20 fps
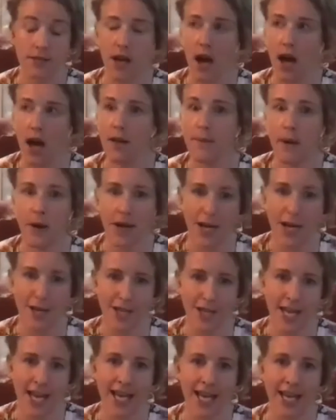It's all about
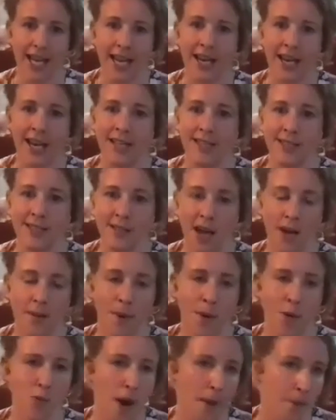educating, it's
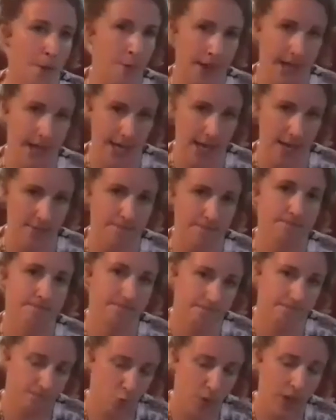not about reprimanding
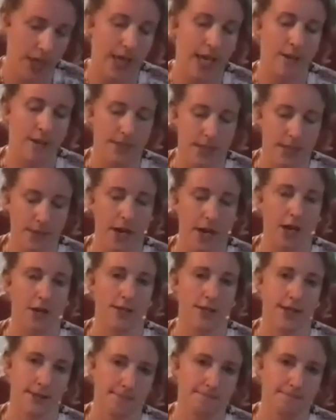when it comes to the
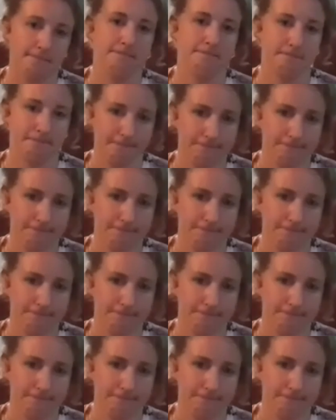parents.